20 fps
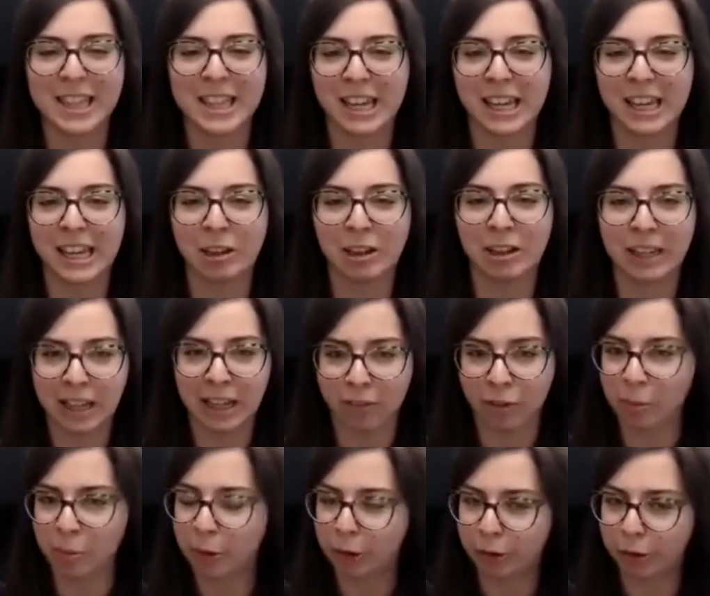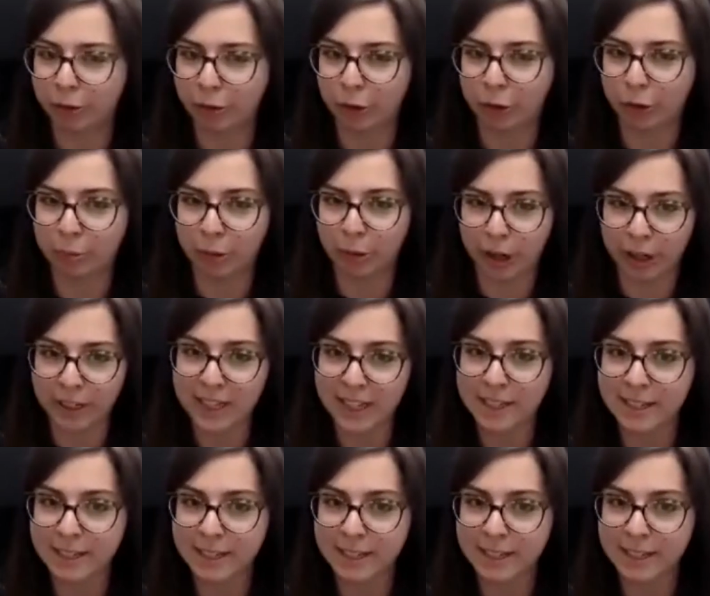the leave approval process.